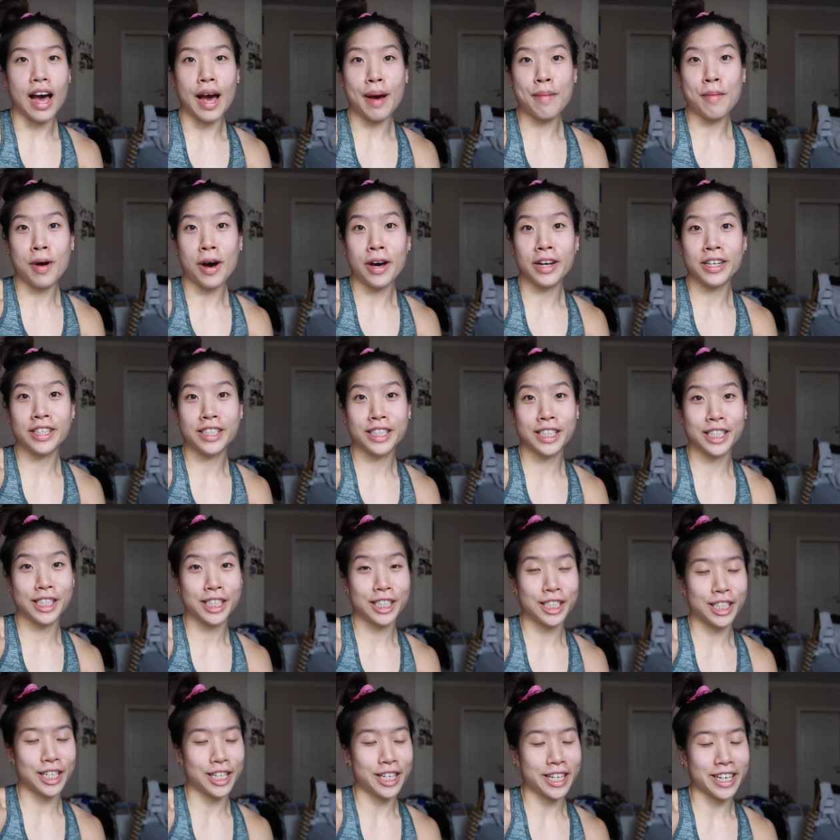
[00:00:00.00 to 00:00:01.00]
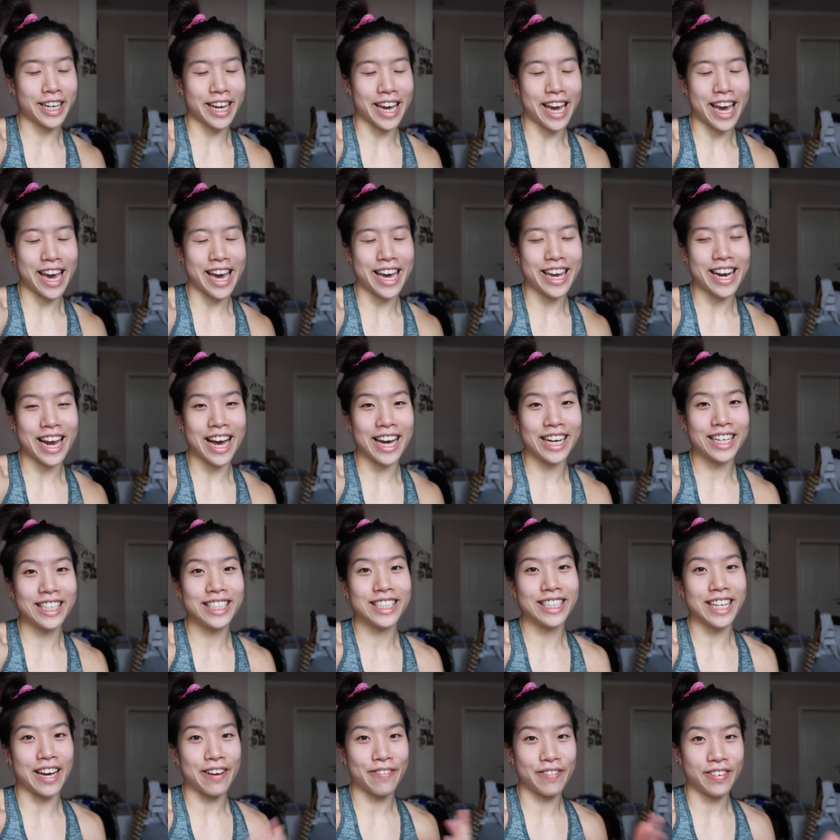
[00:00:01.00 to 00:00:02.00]
I'm honestly shook and I
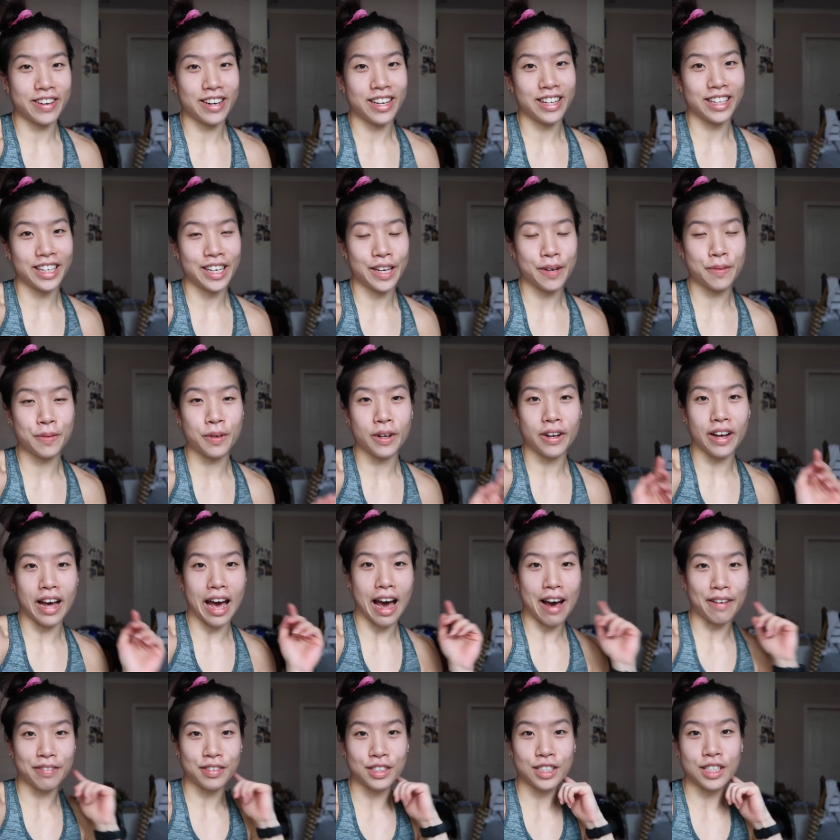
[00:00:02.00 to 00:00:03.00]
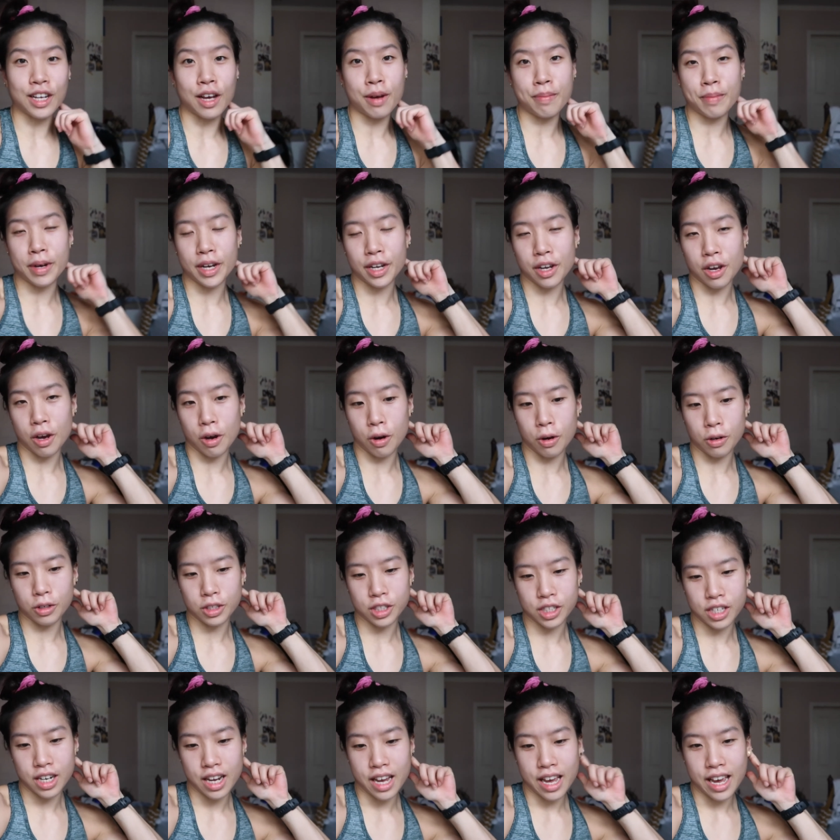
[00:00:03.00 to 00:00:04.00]
definitely will have to tell my
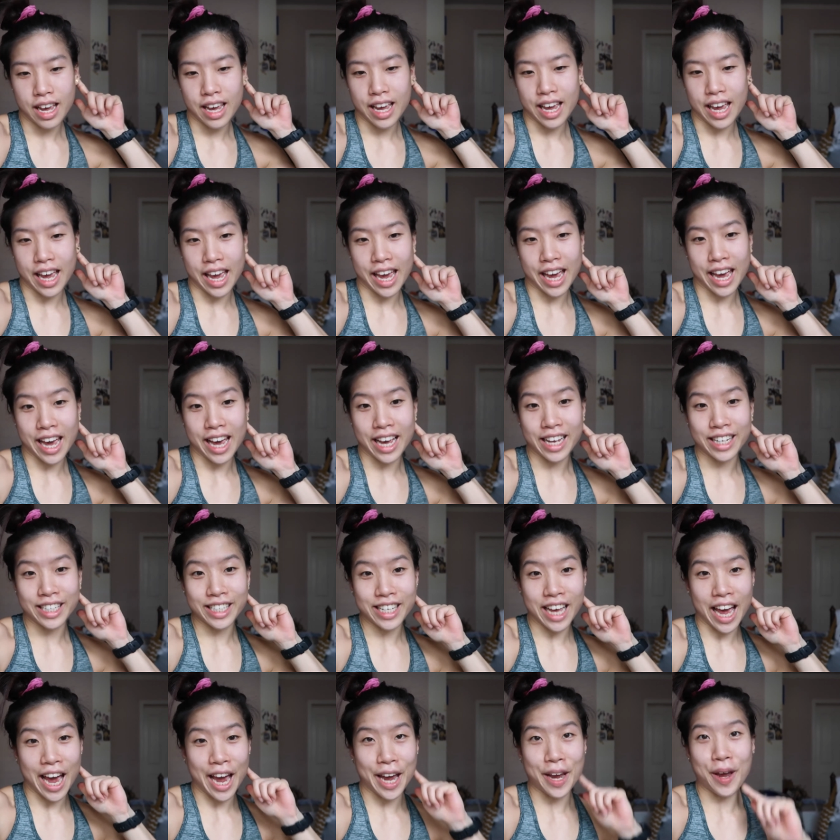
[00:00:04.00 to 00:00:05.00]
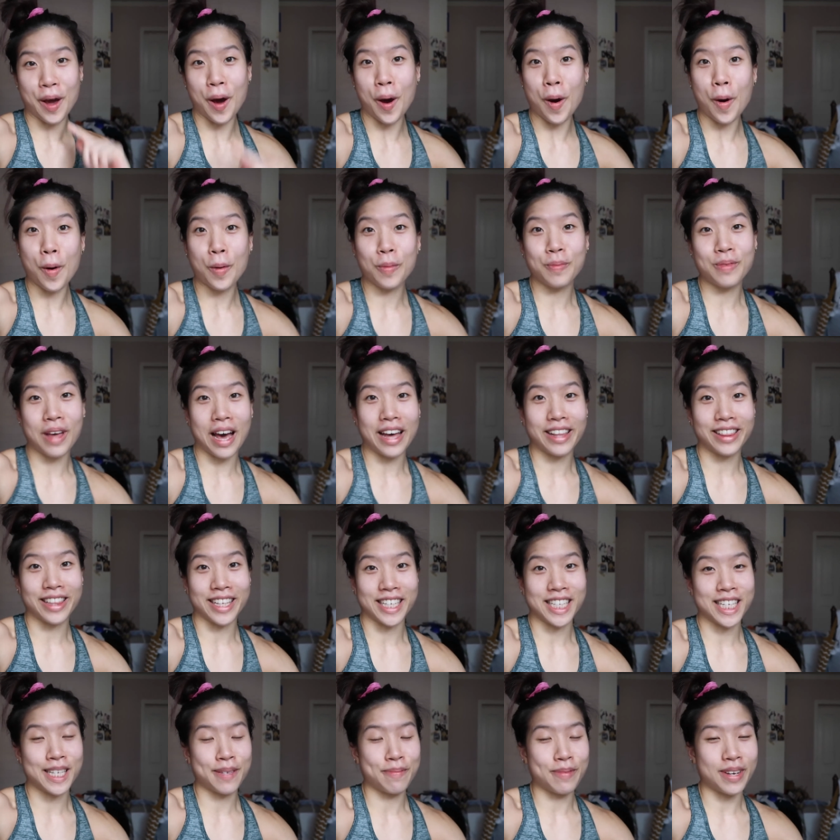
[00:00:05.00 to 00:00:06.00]
coach and I hope that
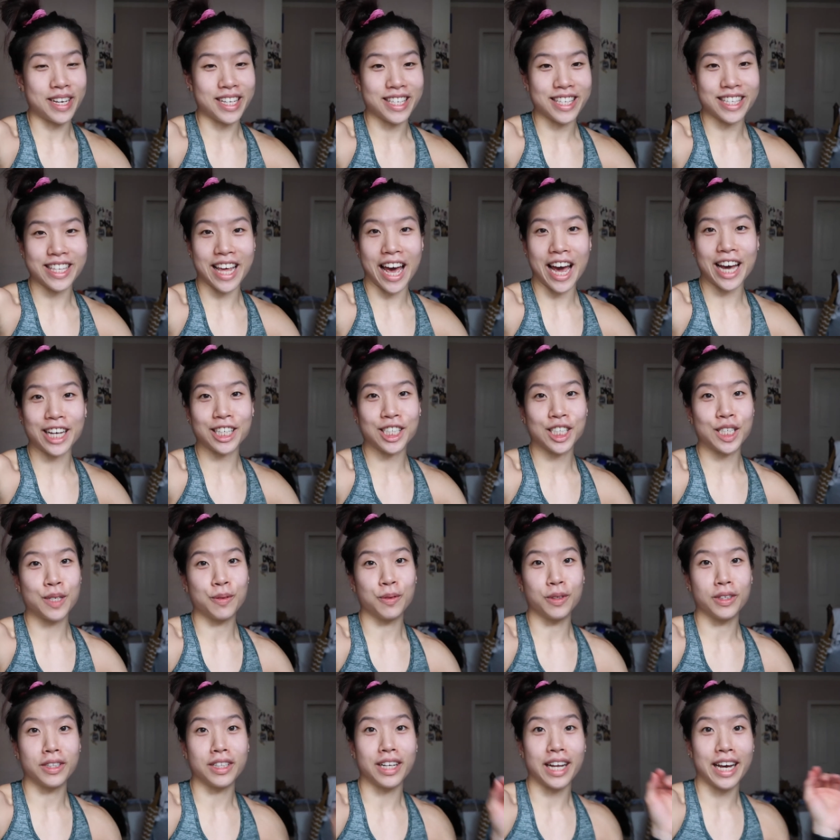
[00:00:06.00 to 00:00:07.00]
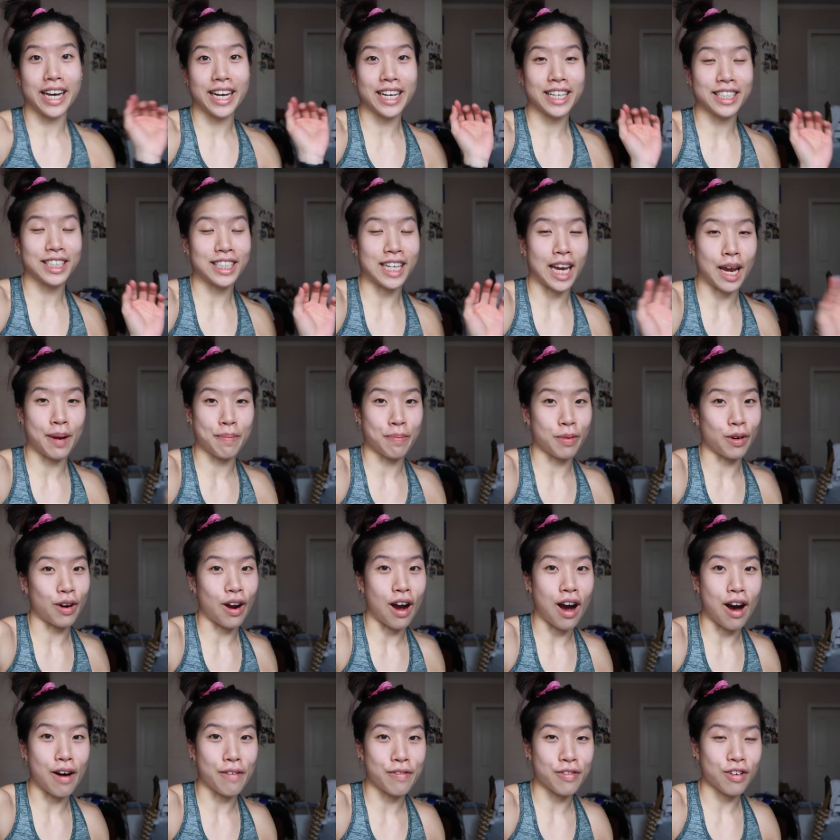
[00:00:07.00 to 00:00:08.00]
this means that she will like taper
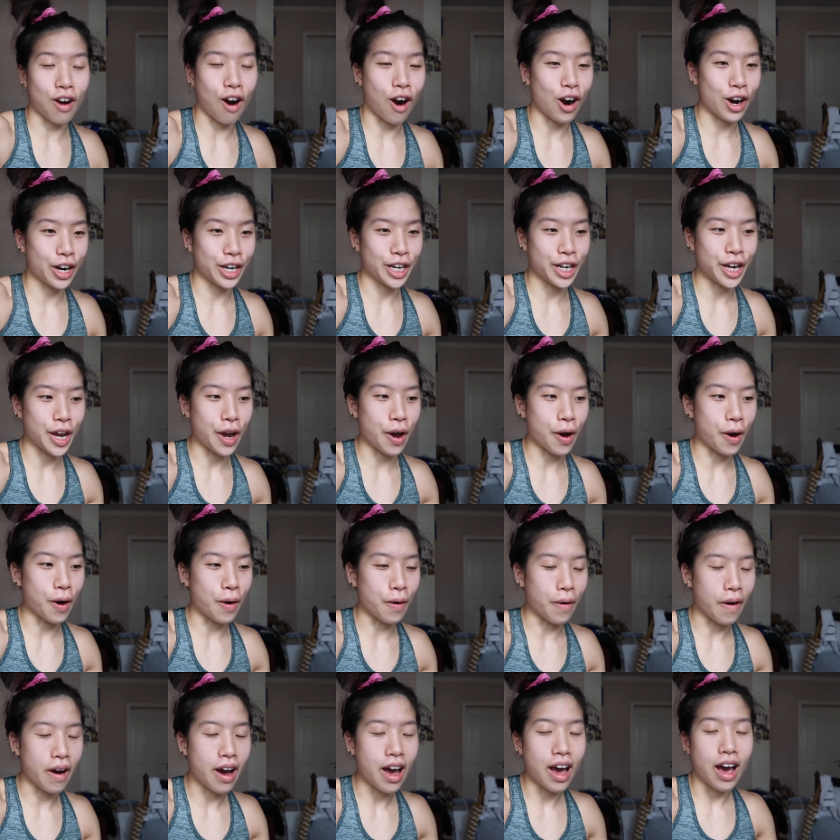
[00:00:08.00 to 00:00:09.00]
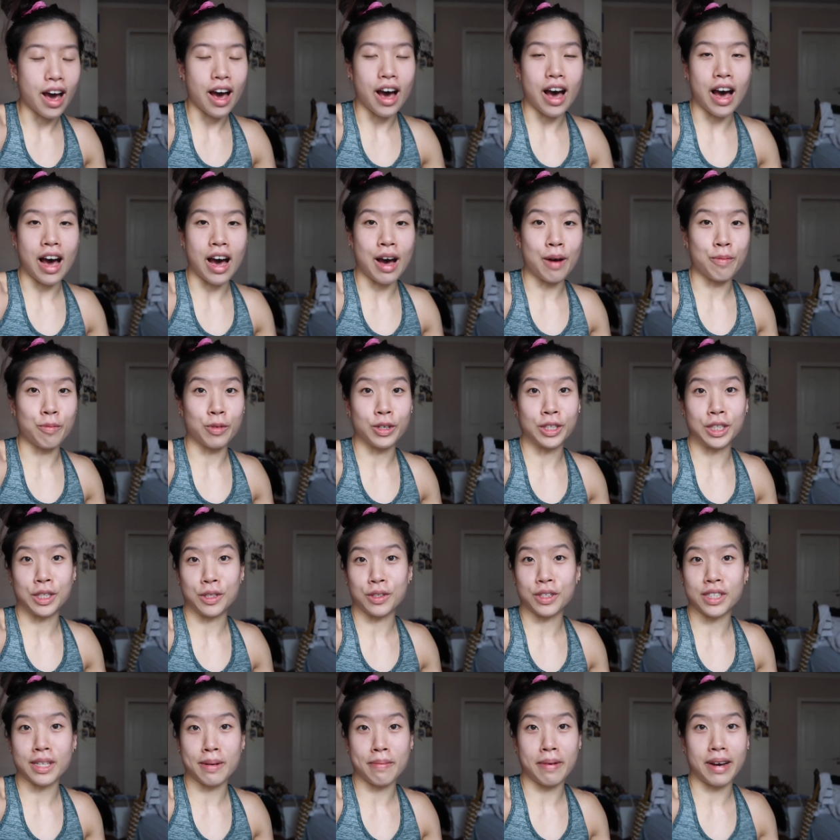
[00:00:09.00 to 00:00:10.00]
off cardio, um,
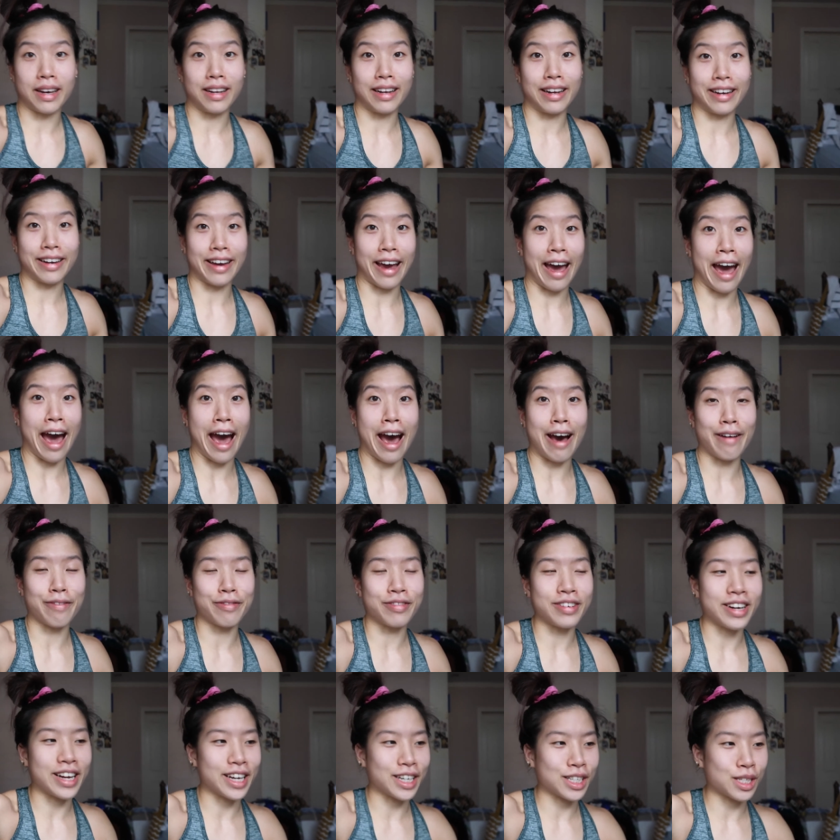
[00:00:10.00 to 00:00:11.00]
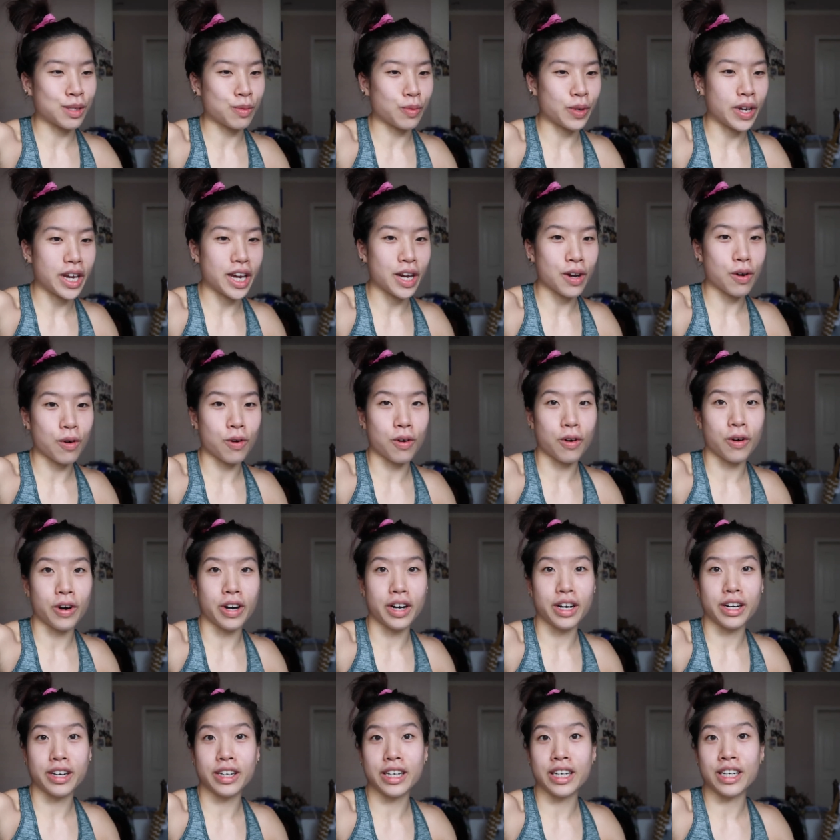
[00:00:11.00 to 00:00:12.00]
reduce it by like half next week
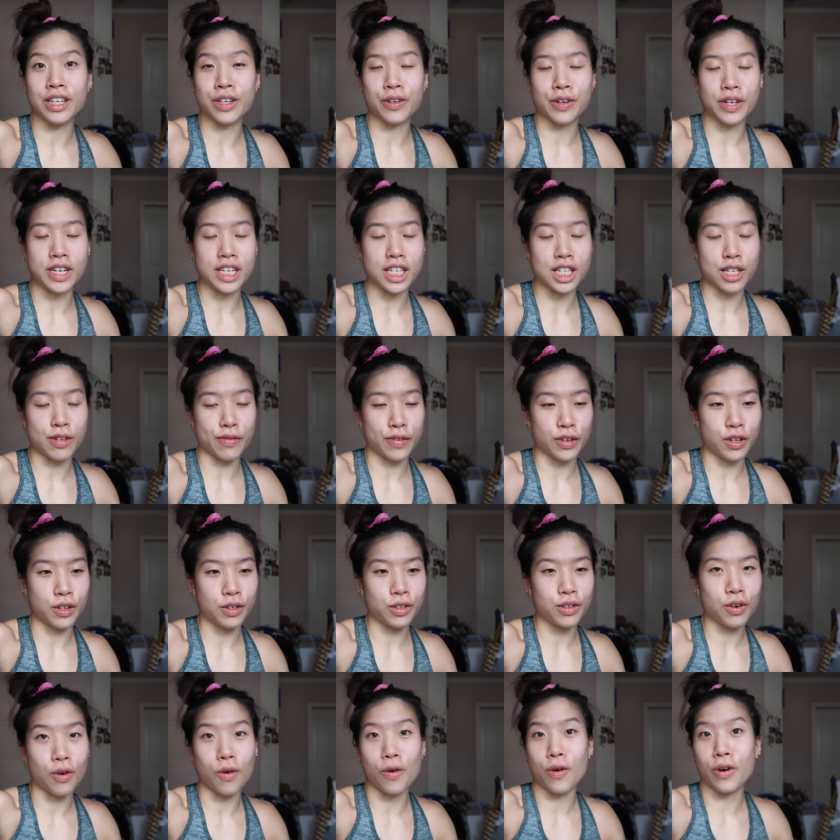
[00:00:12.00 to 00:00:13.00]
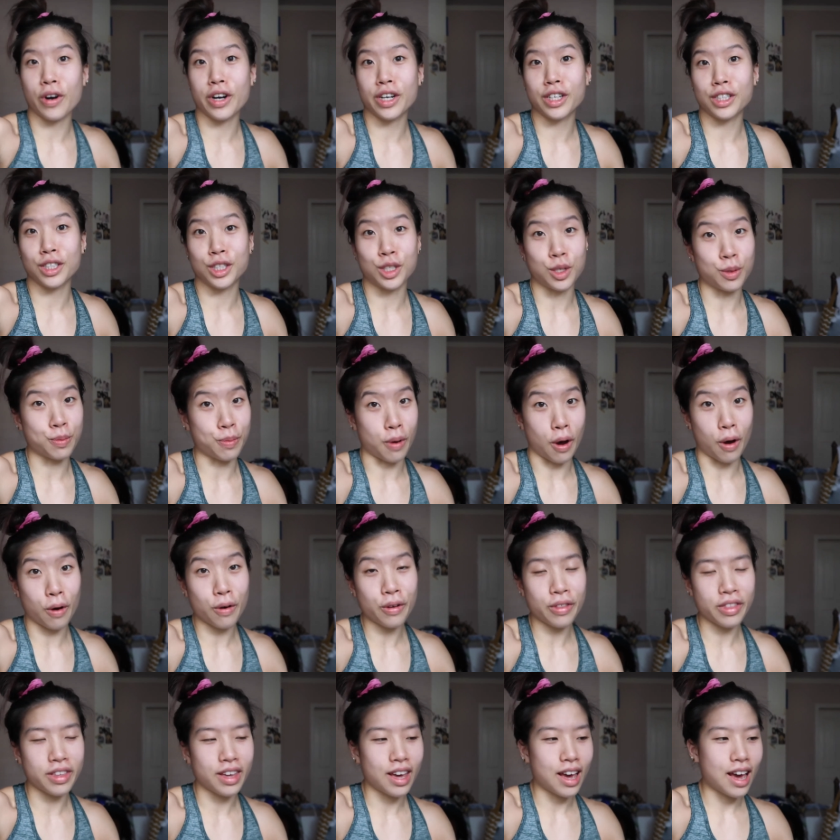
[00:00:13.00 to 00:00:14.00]
or increase food or do
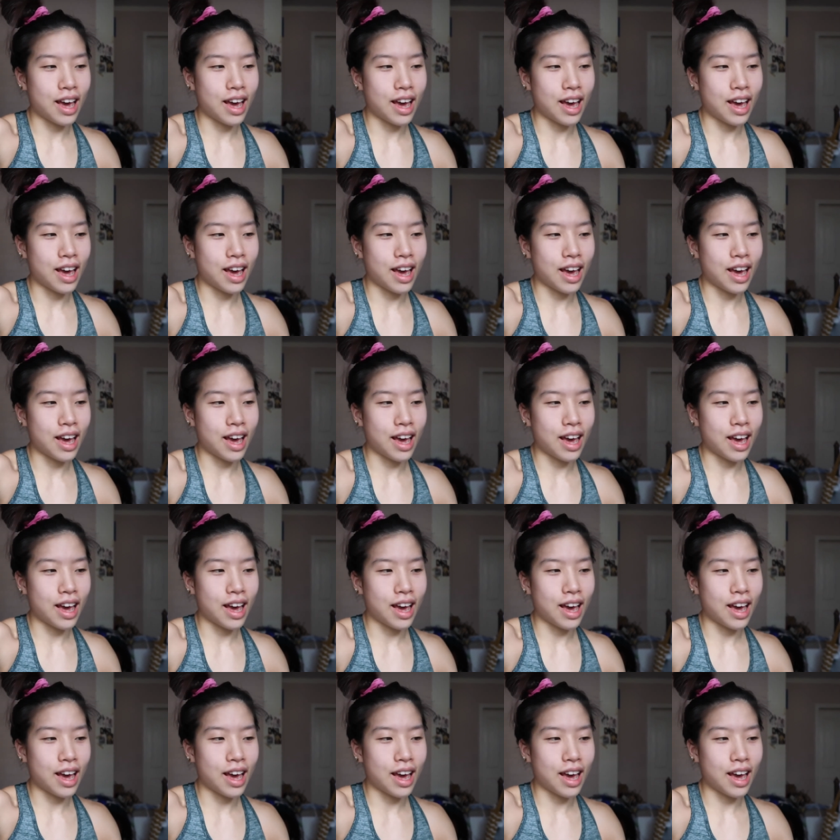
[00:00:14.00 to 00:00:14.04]
both.